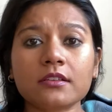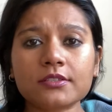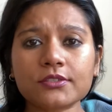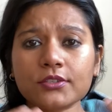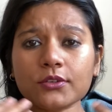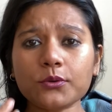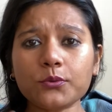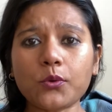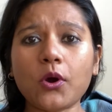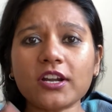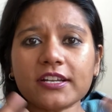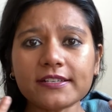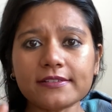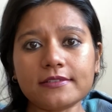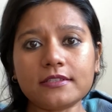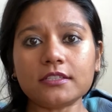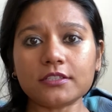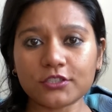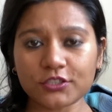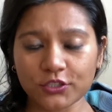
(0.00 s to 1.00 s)
So what
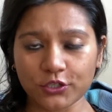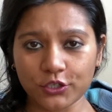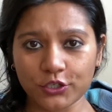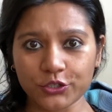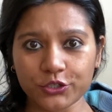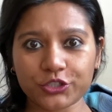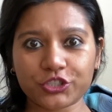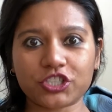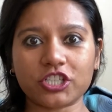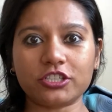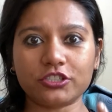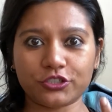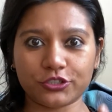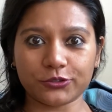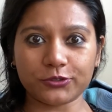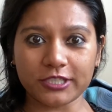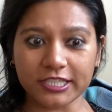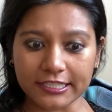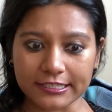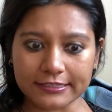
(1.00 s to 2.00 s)
is the solution
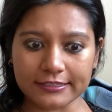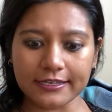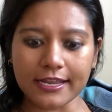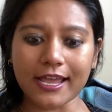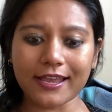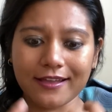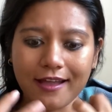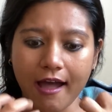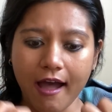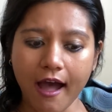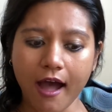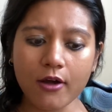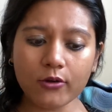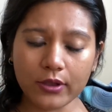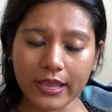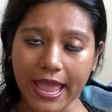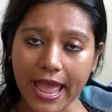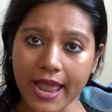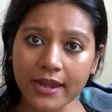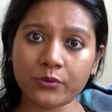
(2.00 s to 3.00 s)
to this? Like, how
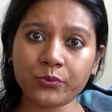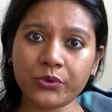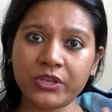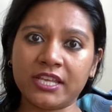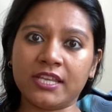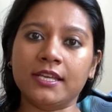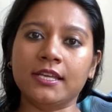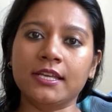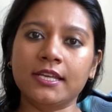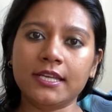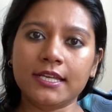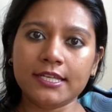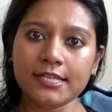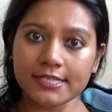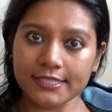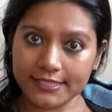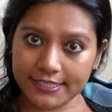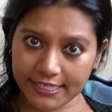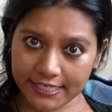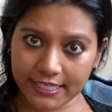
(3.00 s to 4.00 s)
can we
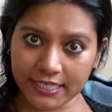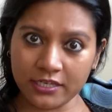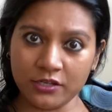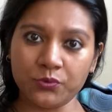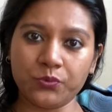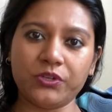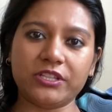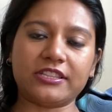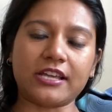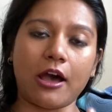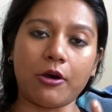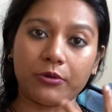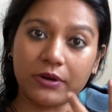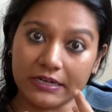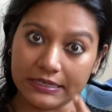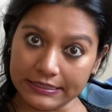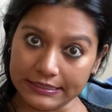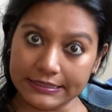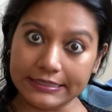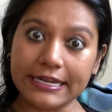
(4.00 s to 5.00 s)
deal with
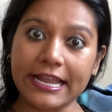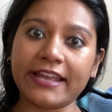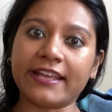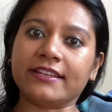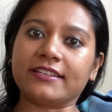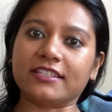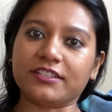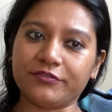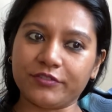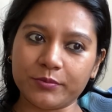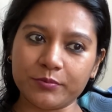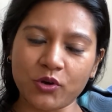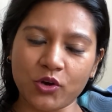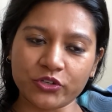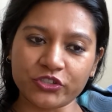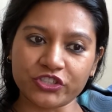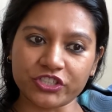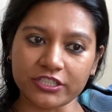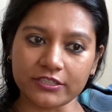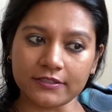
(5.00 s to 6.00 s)
our negative
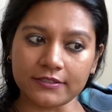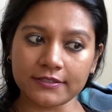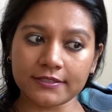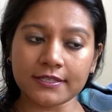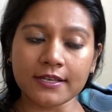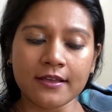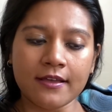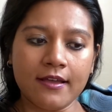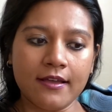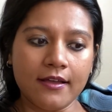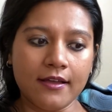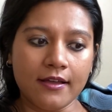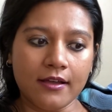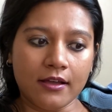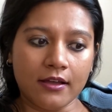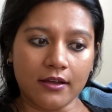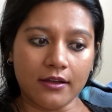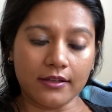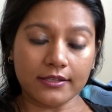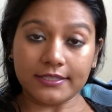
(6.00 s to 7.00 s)
emotions?
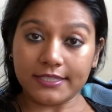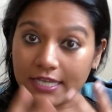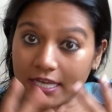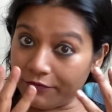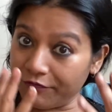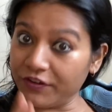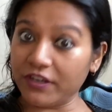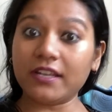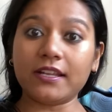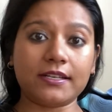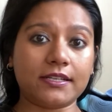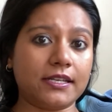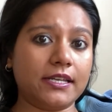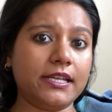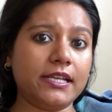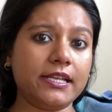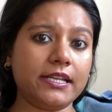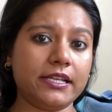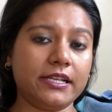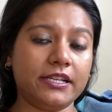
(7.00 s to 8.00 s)

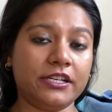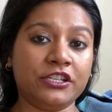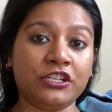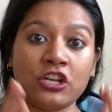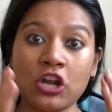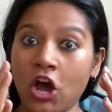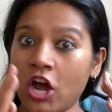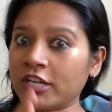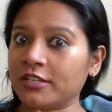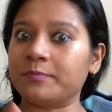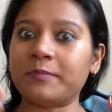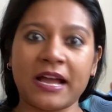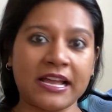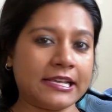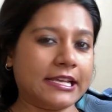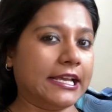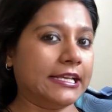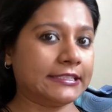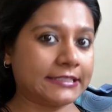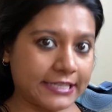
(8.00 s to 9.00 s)
Definitely not
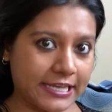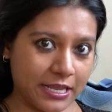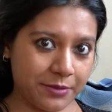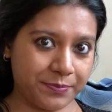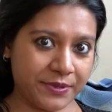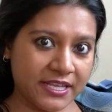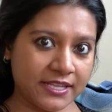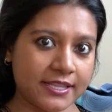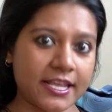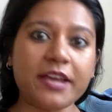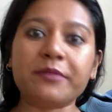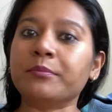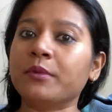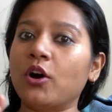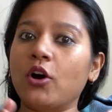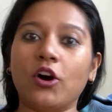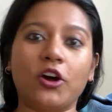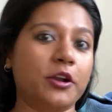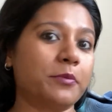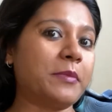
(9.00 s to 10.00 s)
by escaping them
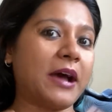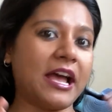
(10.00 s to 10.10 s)
or